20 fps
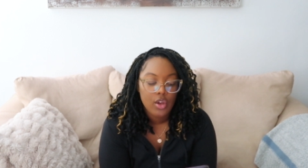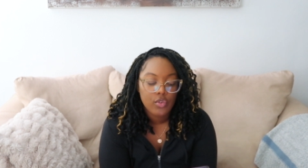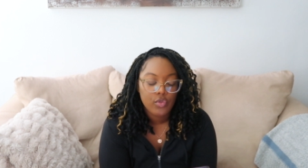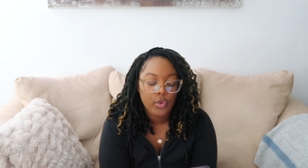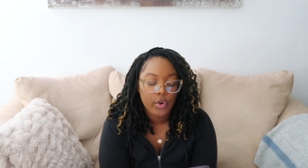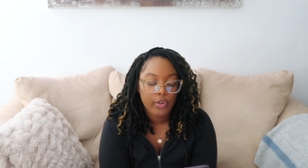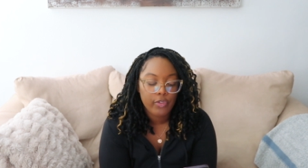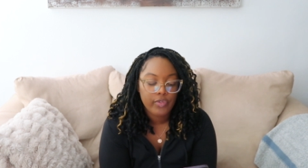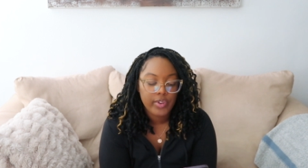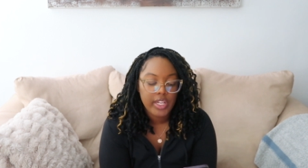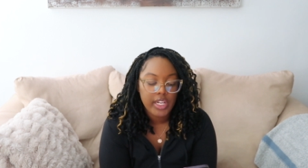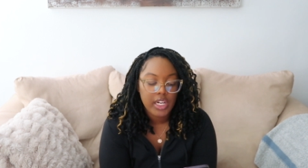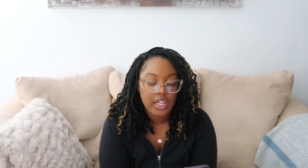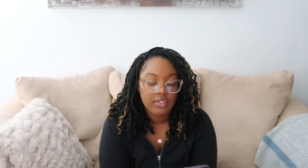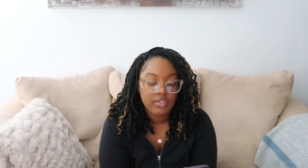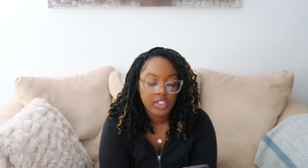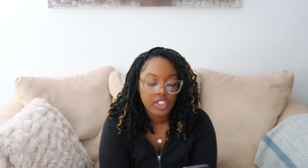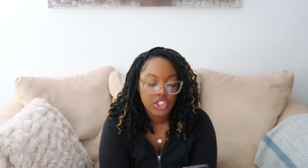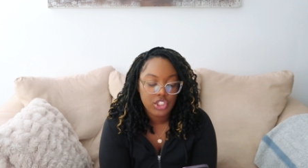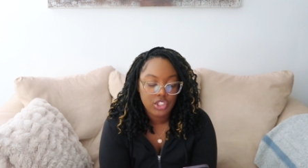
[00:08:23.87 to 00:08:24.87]
for fear
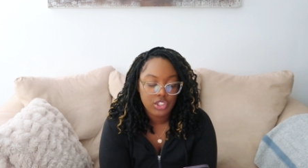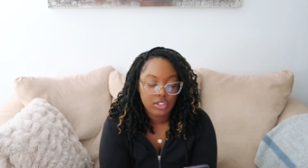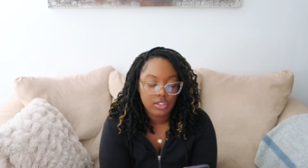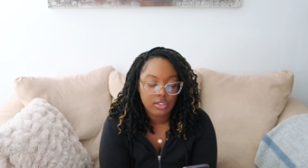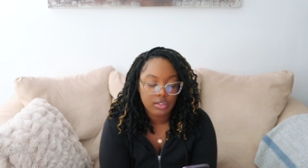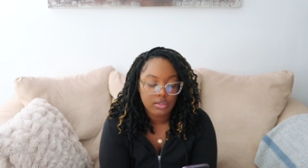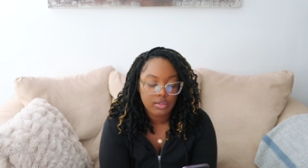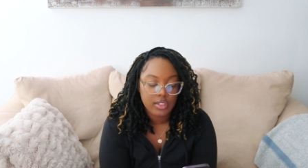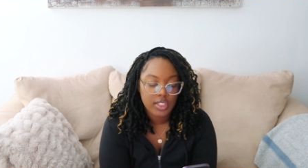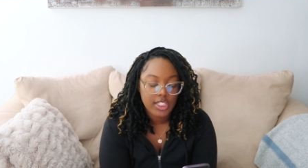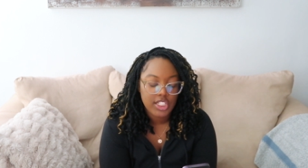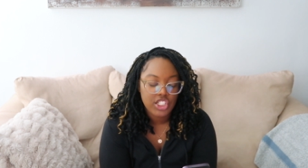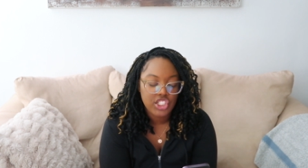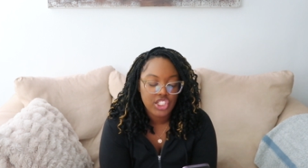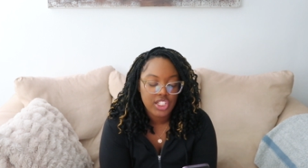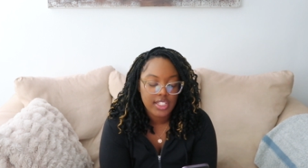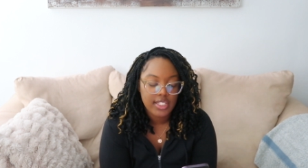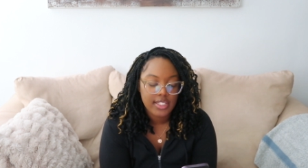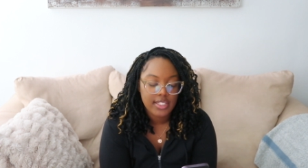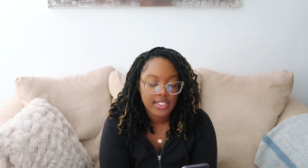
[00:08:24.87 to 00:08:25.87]
of the Jews,
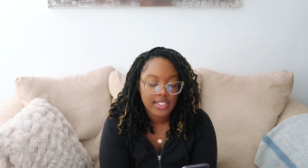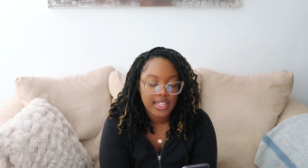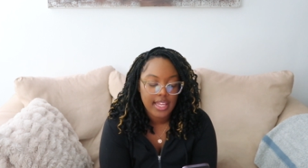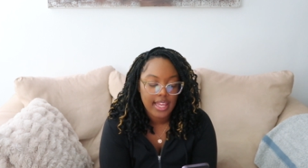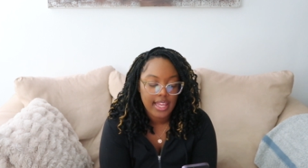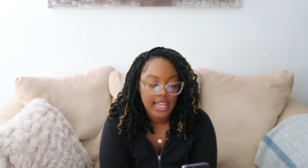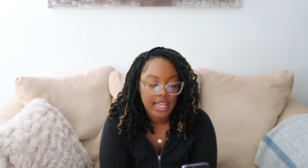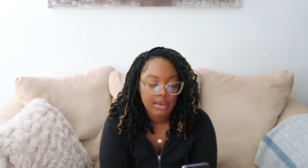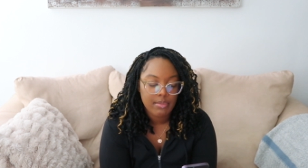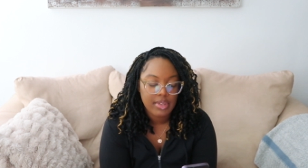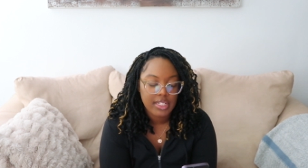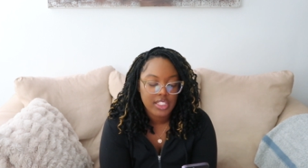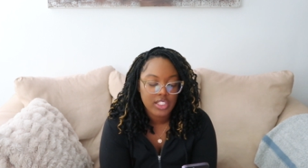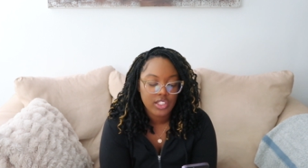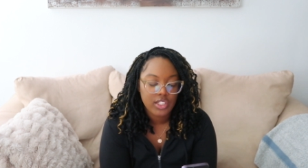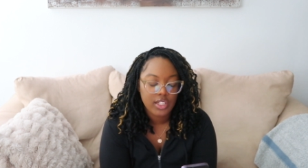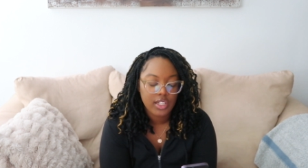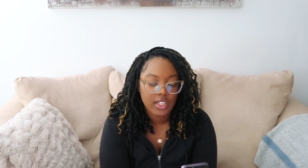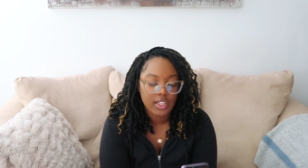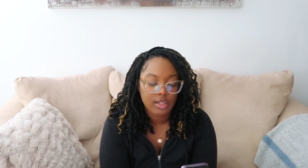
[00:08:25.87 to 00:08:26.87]
Jesus came and
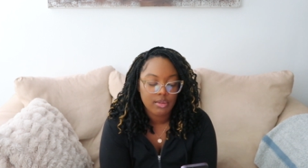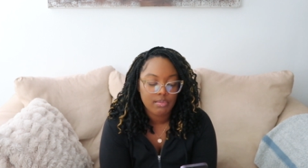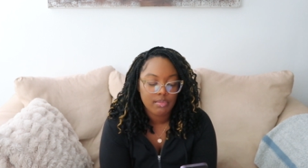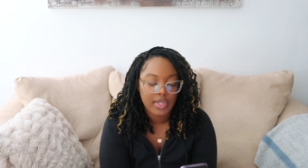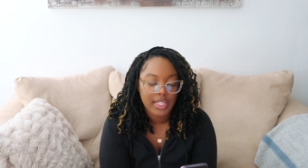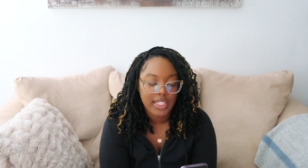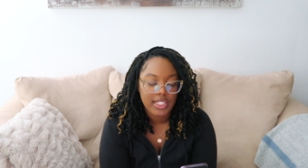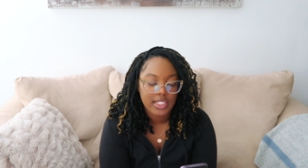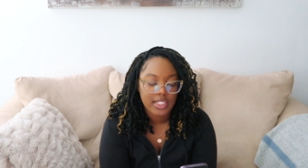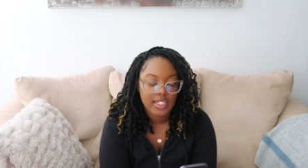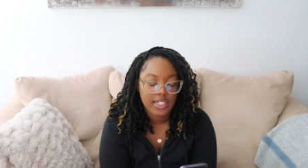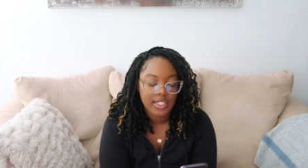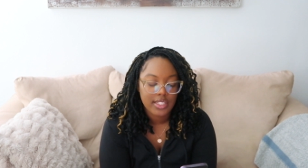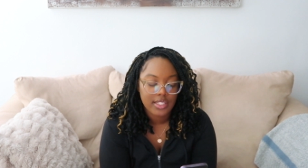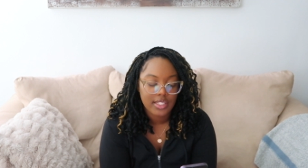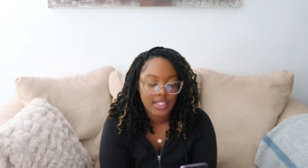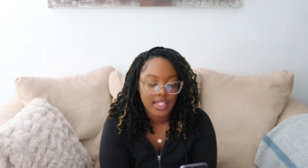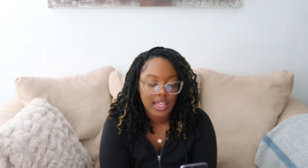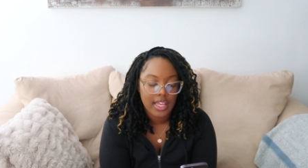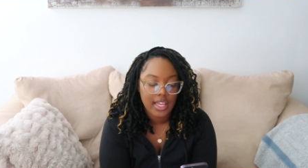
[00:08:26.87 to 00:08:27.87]
stood in the midst
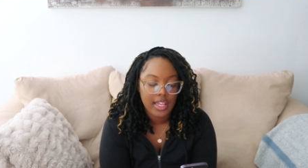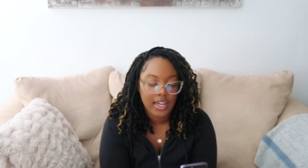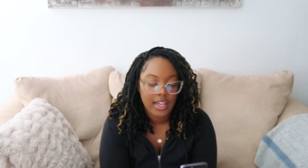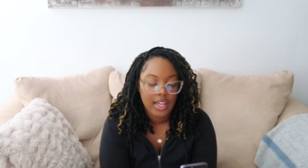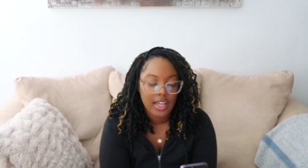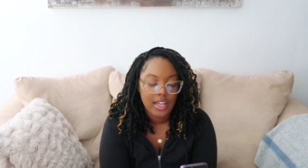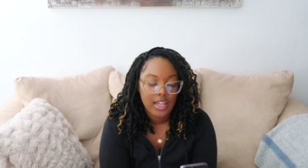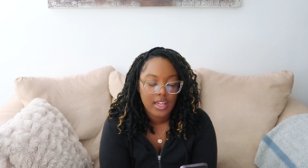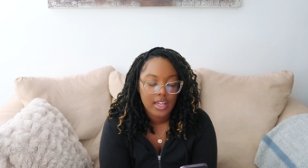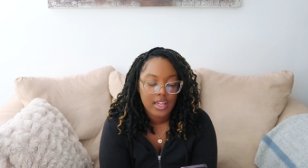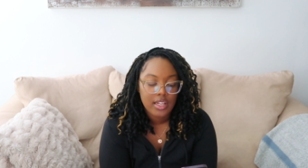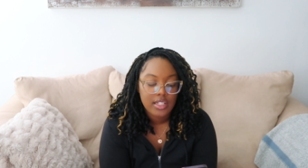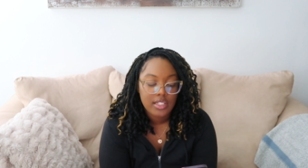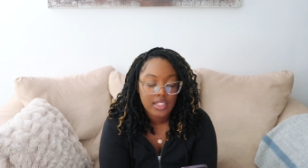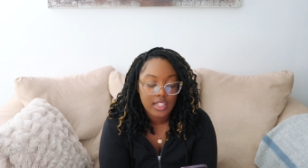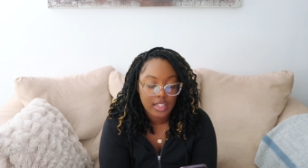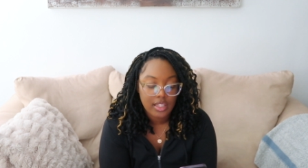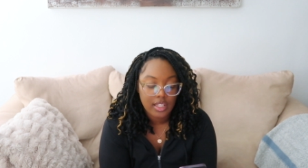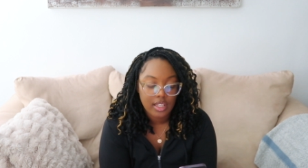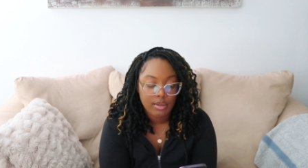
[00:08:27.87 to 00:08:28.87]
and said
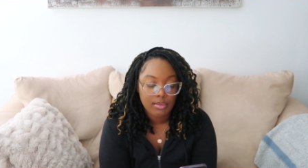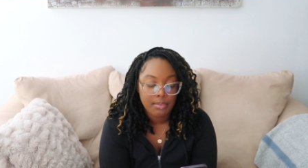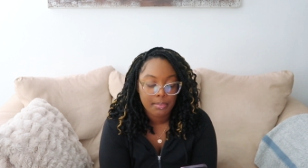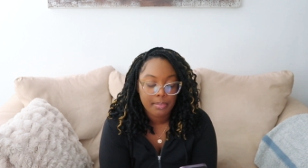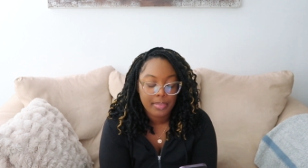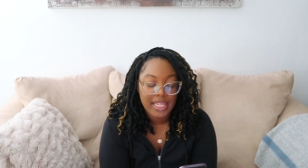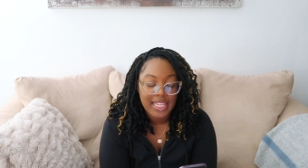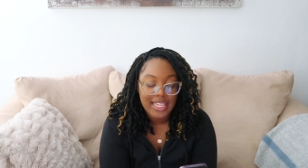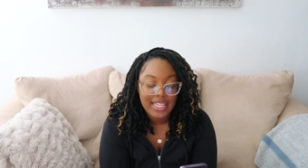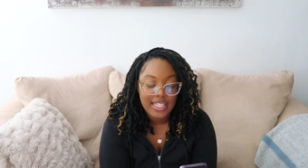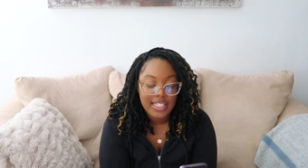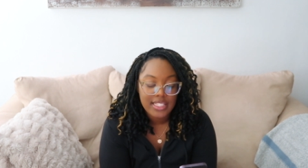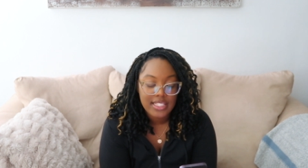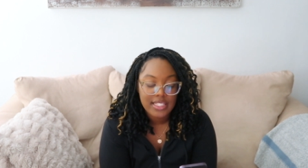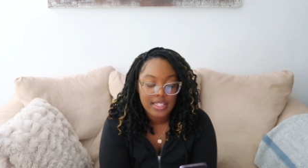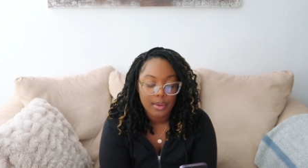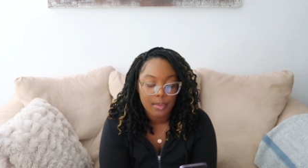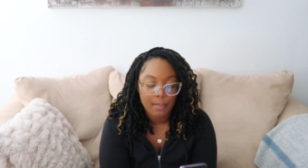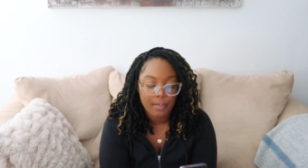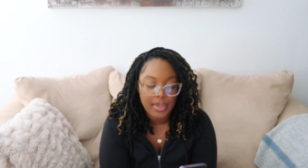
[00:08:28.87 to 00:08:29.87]
to them, Peace
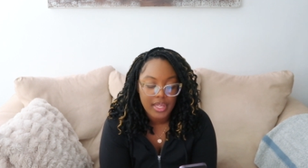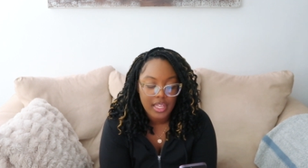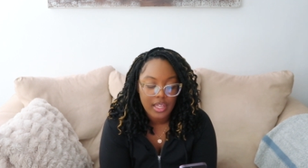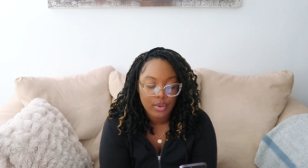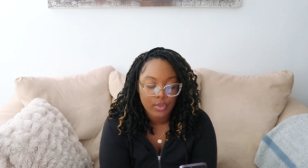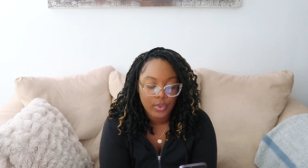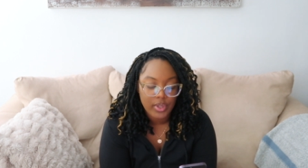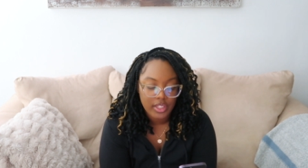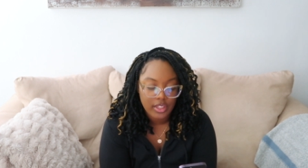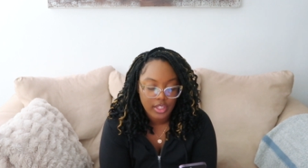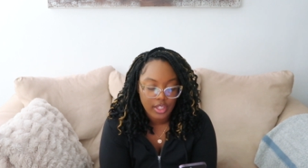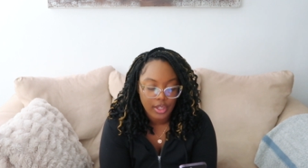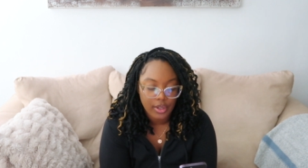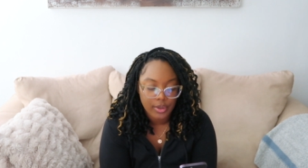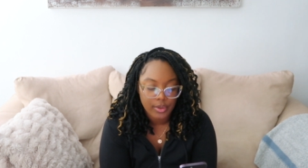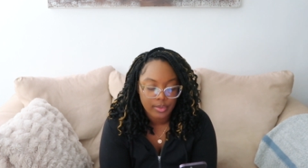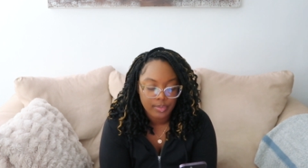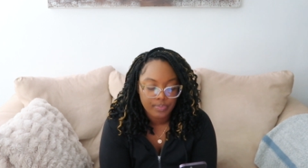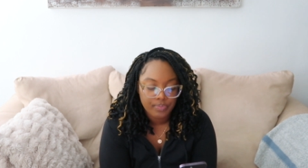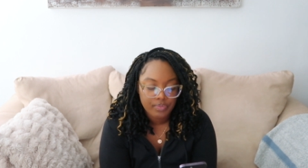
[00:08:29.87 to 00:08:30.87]
be with
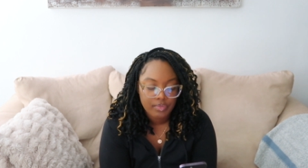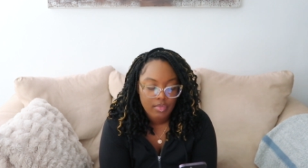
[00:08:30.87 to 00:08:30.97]
you.